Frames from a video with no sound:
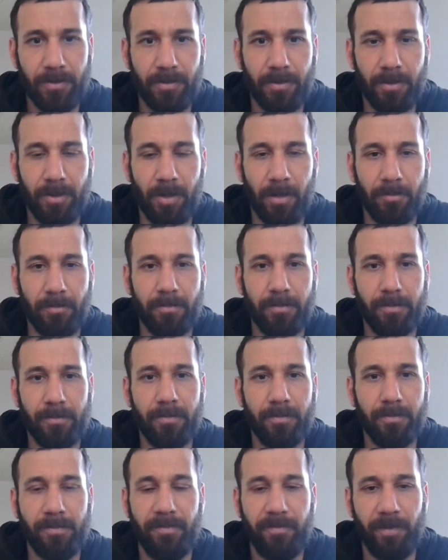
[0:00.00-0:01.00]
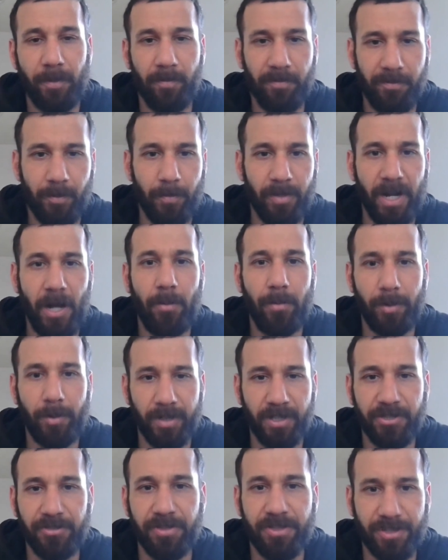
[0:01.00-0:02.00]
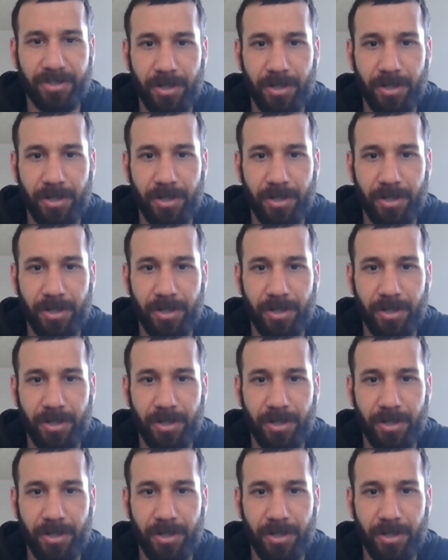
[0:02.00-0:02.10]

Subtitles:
you know, from an elbow injury.